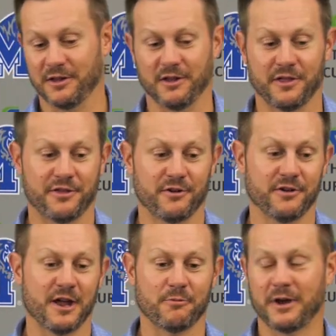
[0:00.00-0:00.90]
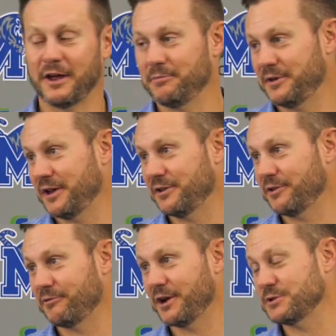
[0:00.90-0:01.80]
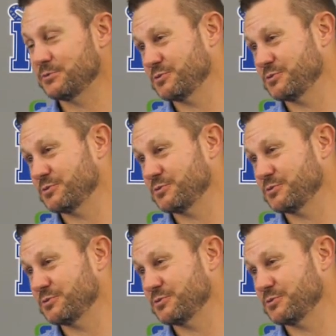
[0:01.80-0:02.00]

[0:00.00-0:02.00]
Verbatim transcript: A, a third down where he had them dead to the rights,